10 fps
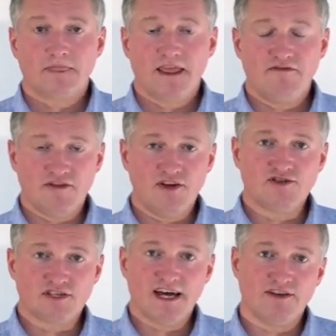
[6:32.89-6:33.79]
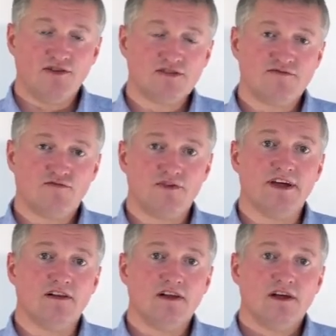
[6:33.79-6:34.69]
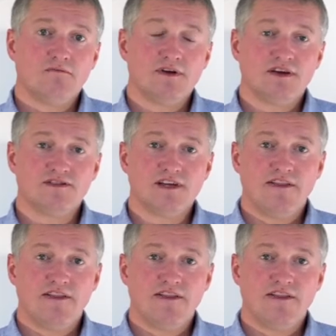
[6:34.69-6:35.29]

if the users can't use it for real because